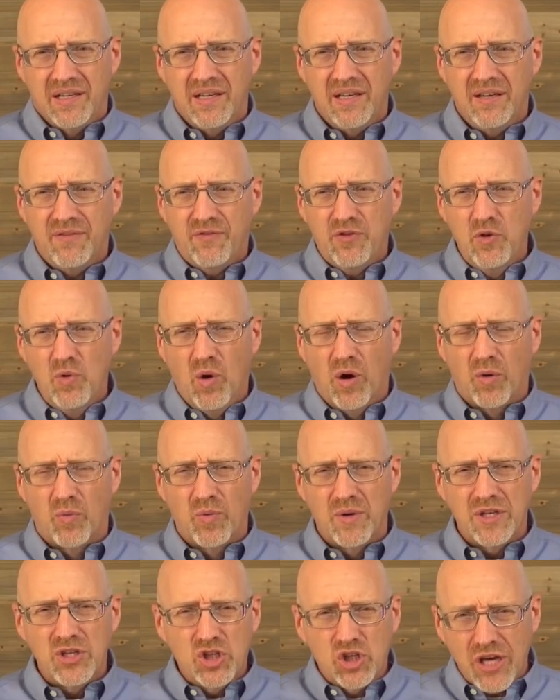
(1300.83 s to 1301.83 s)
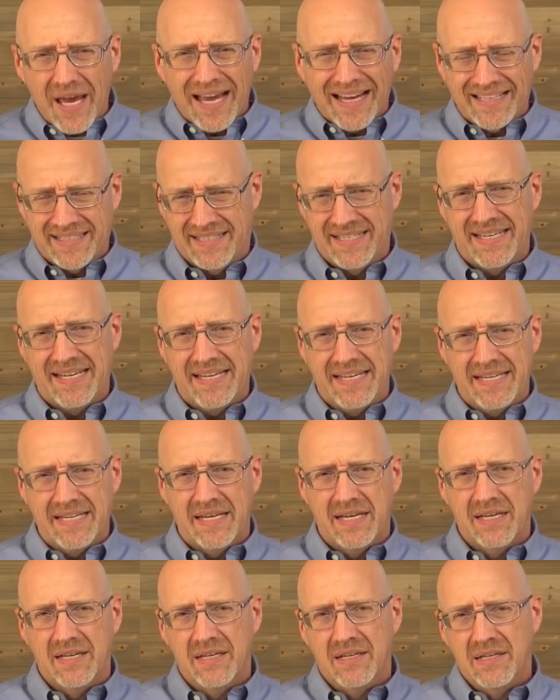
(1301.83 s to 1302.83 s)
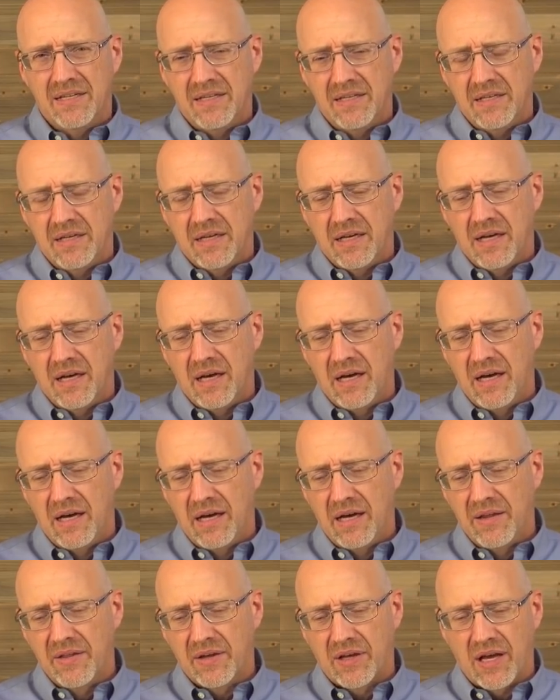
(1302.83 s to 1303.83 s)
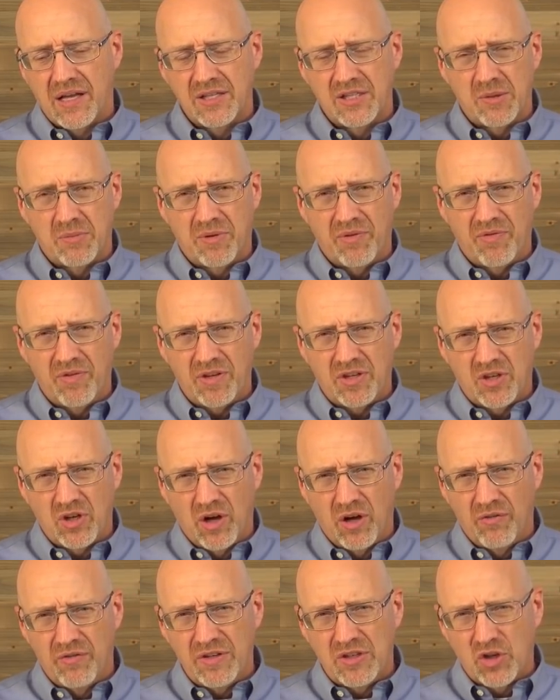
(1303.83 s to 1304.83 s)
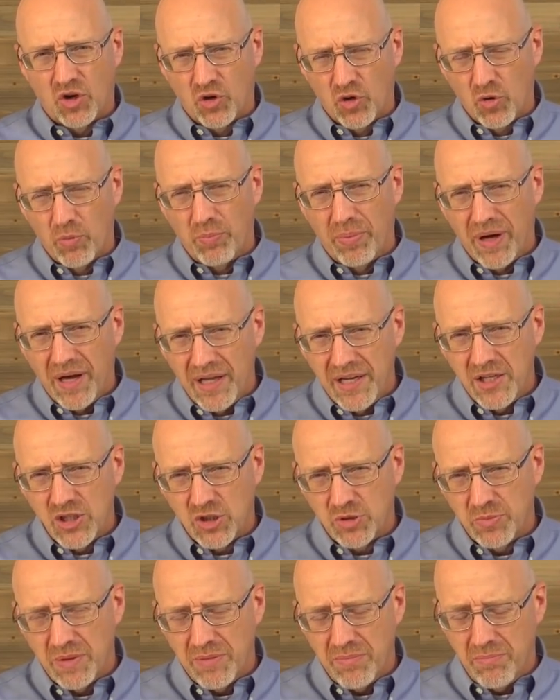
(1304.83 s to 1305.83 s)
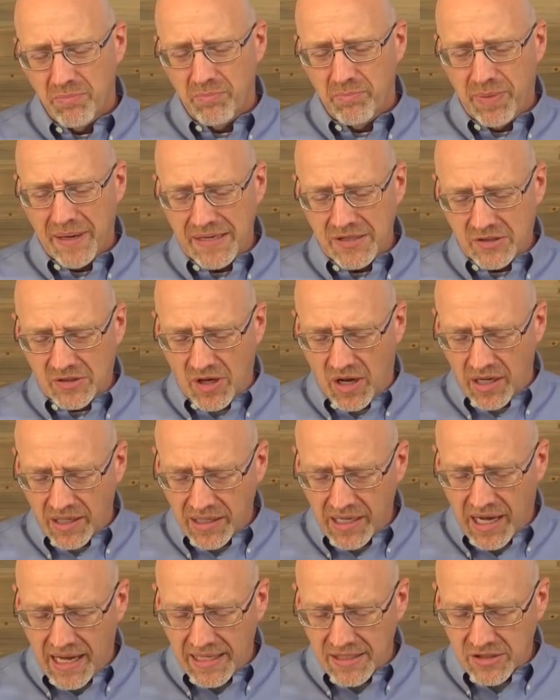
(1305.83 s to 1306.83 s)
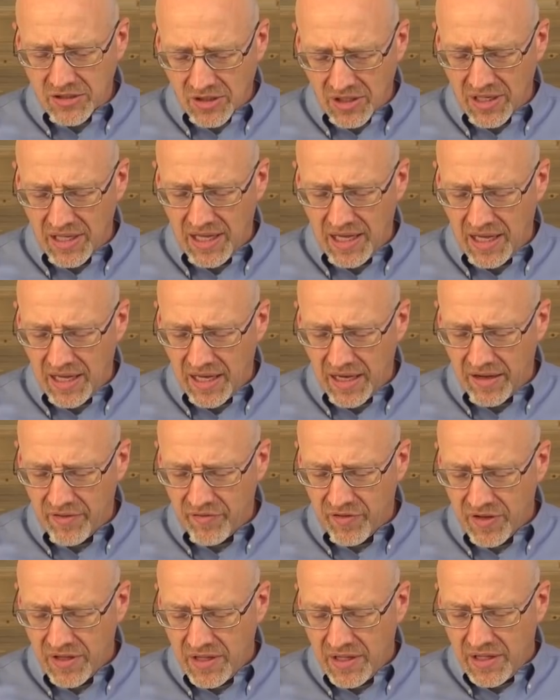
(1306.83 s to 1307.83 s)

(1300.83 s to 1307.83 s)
if you are rejecting uh, the concept of, of eternal punishment based on God's love,